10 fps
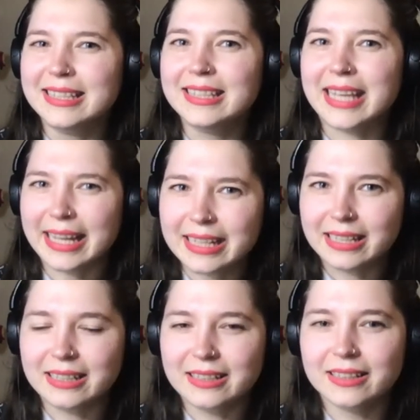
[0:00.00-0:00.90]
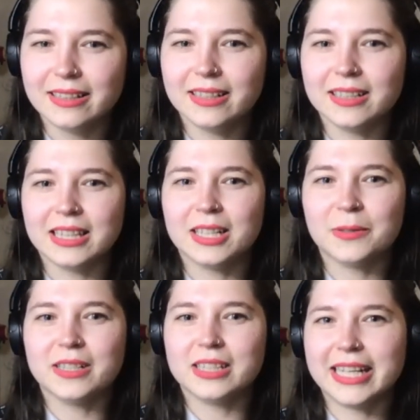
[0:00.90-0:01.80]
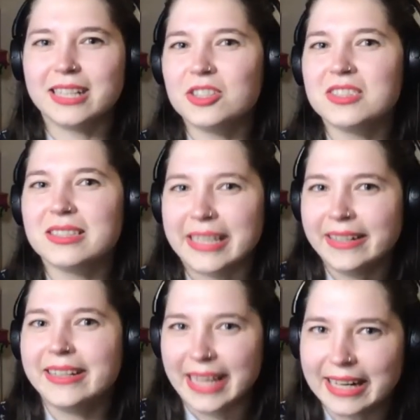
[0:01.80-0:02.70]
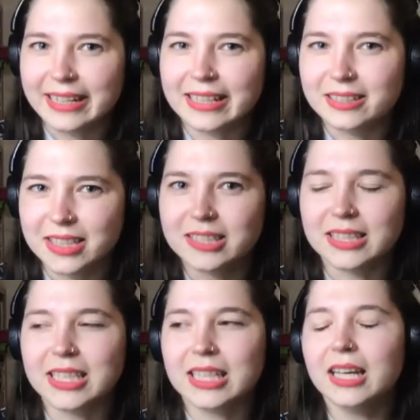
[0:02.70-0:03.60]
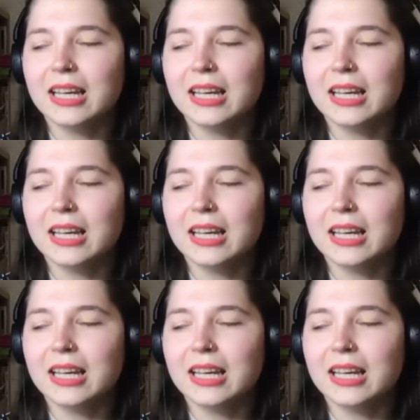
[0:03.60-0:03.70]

get it and they were like just didn't get it clearly